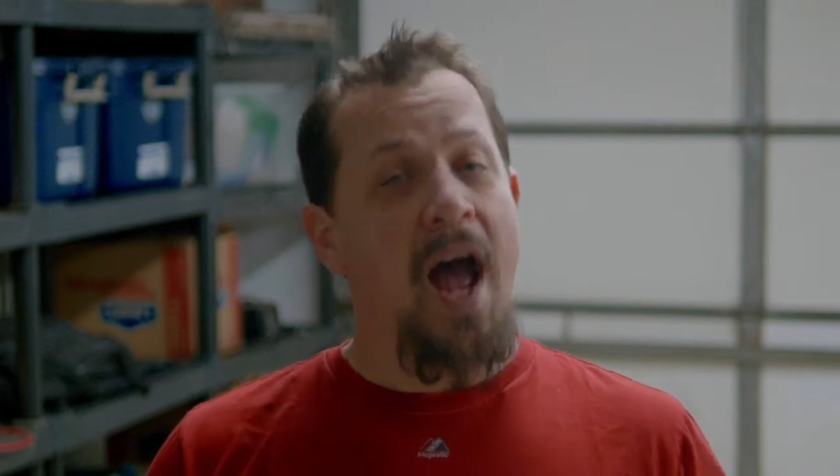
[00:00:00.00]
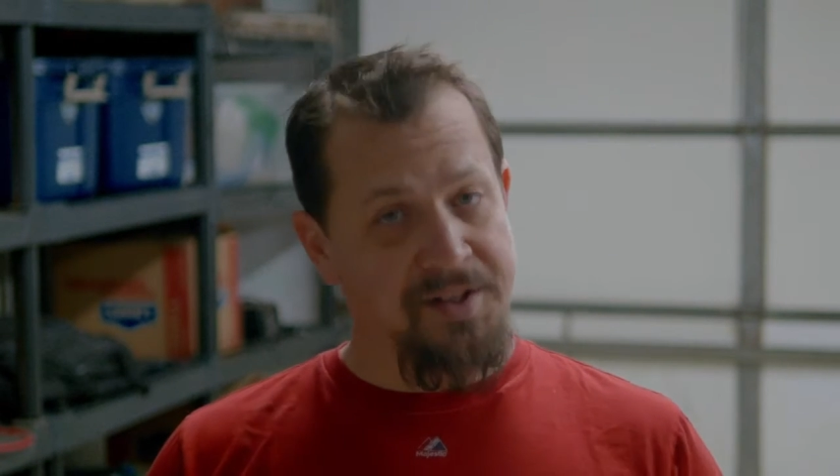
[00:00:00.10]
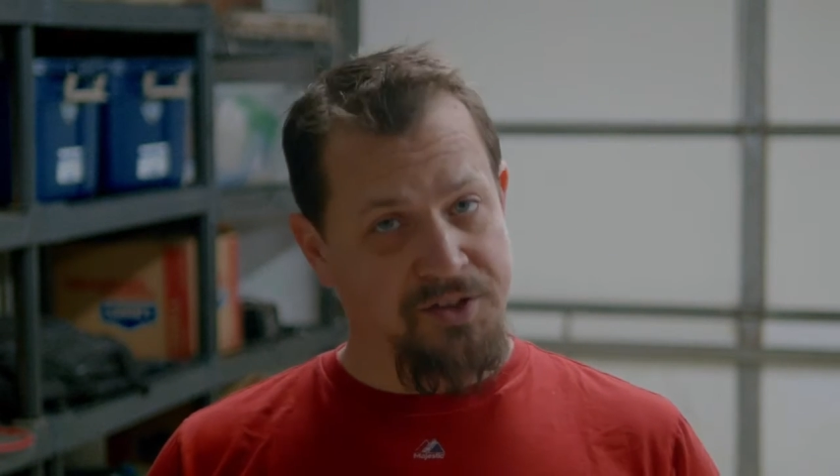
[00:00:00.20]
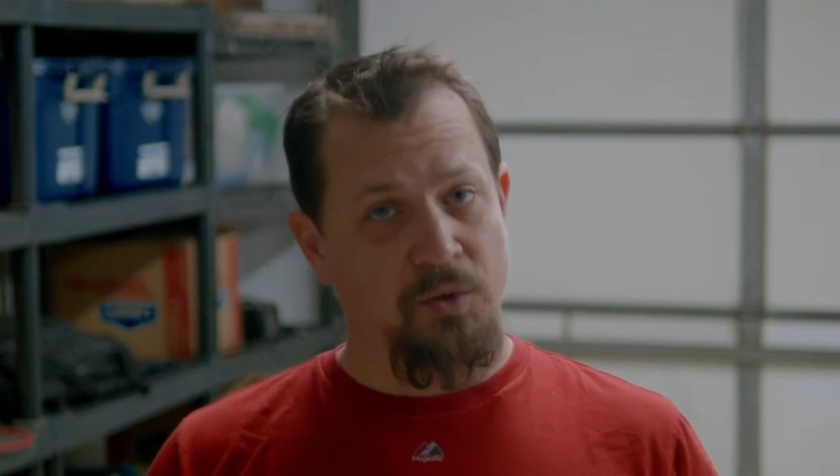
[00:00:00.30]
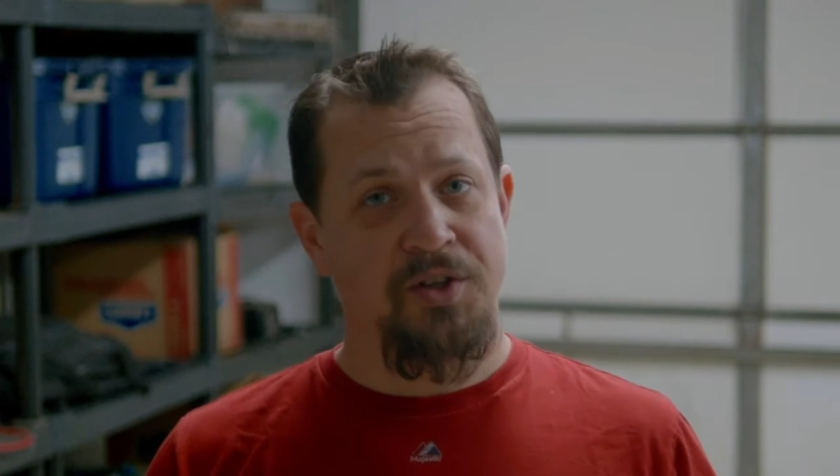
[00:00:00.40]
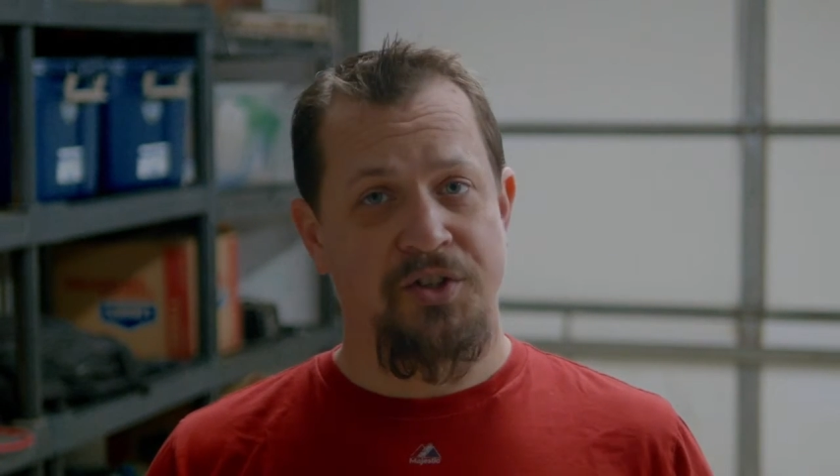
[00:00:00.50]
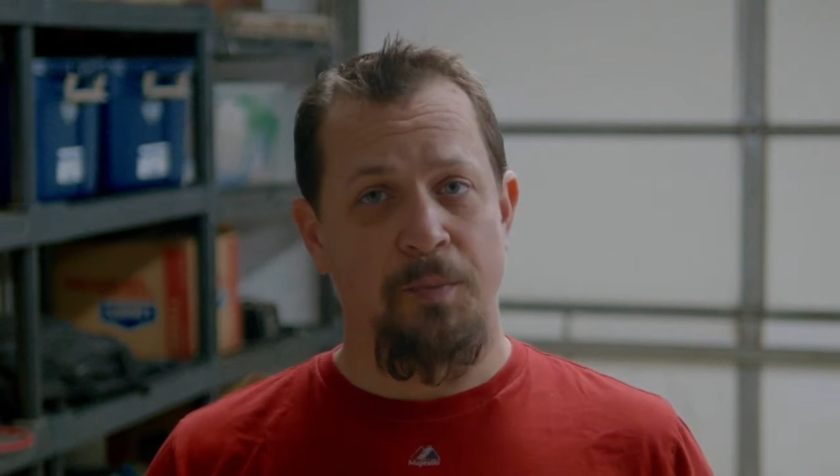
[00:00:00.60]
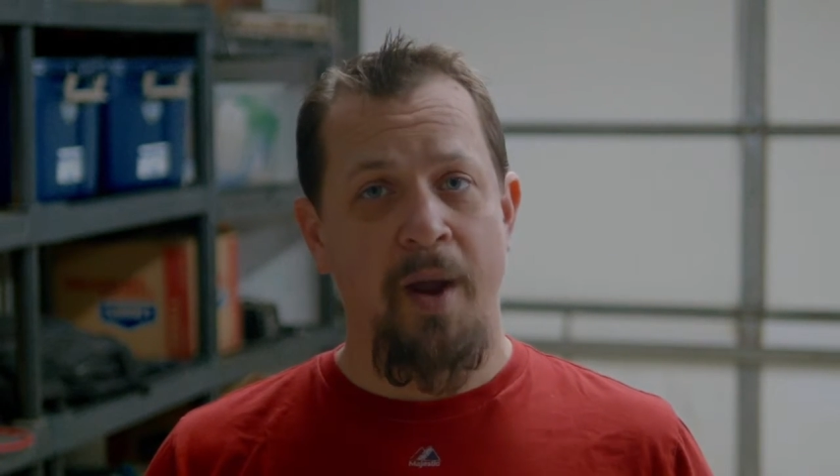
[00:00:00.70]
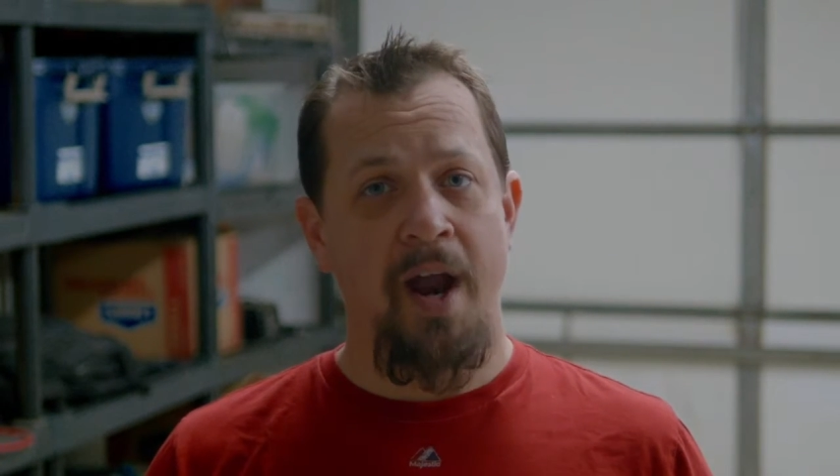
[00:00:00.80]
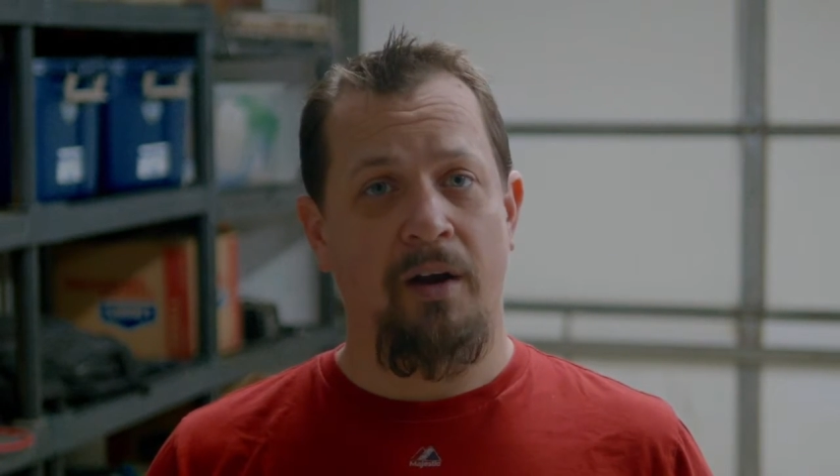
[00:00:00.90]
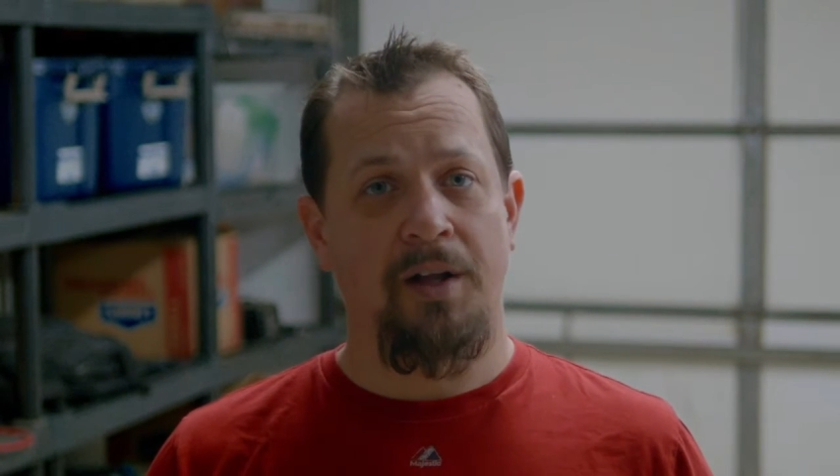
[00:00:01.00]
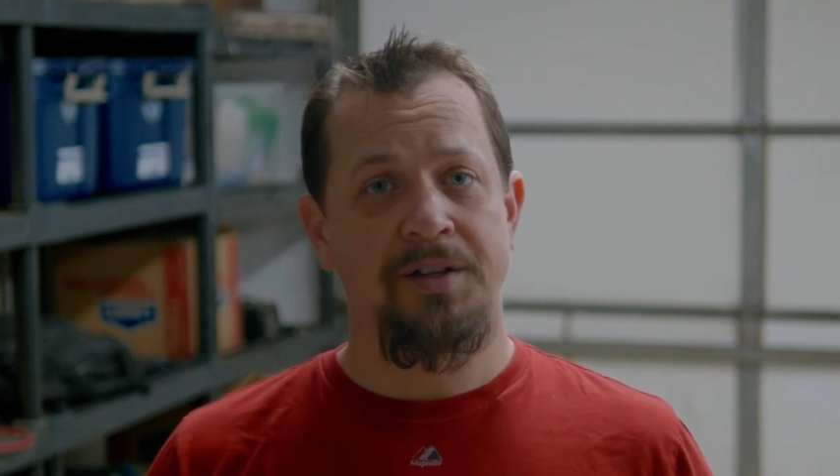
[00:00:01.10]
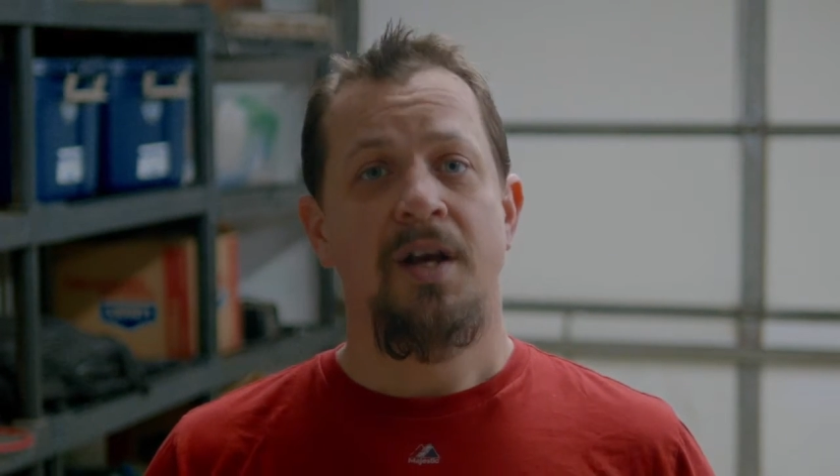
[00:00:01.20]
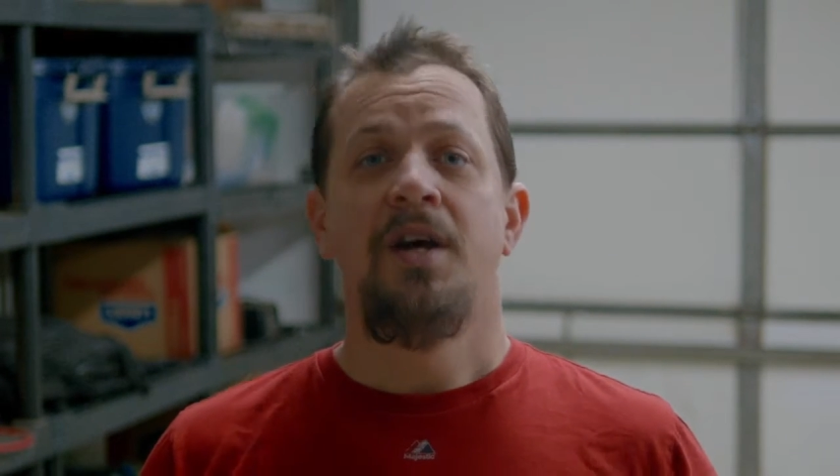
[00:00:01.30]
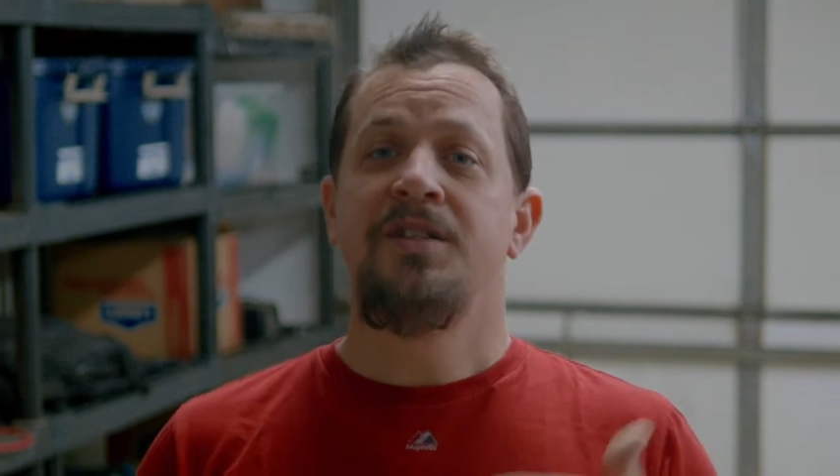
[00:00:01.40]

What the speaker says: as a Christian parent,